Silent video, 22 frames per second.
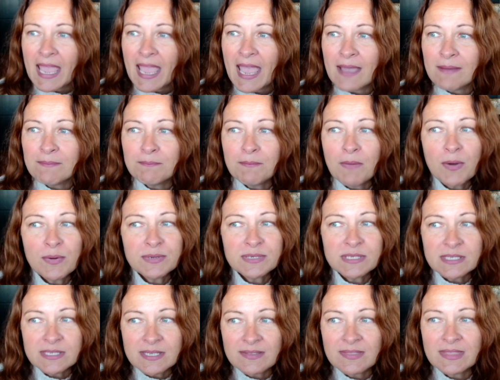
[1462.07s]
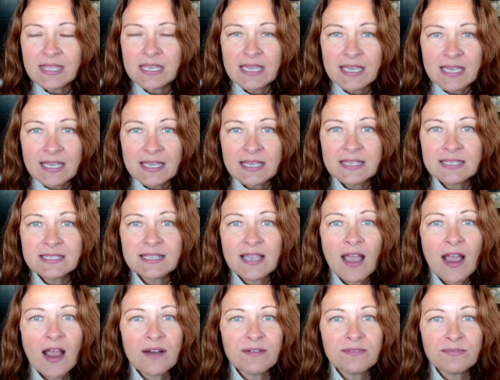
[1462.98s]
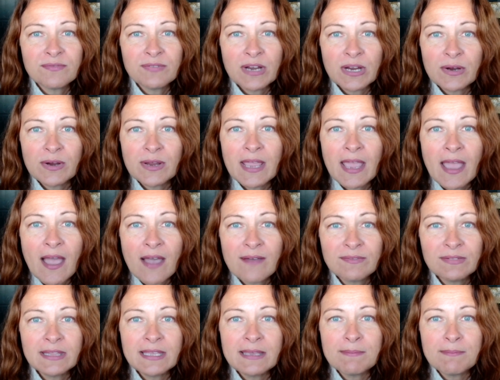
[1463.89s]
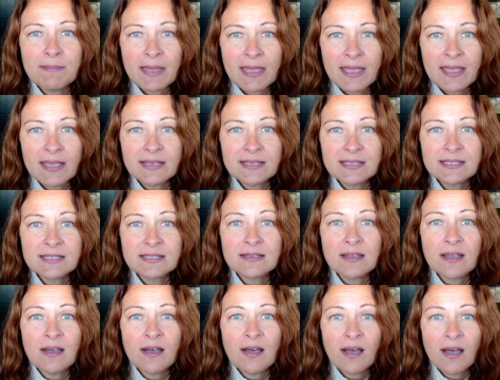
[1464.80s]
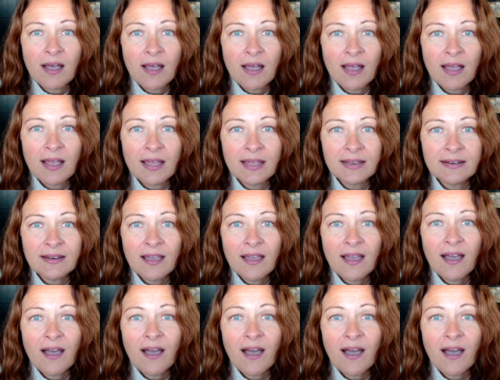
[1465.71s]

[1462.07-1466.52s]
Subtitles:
and most of these are very heavily based on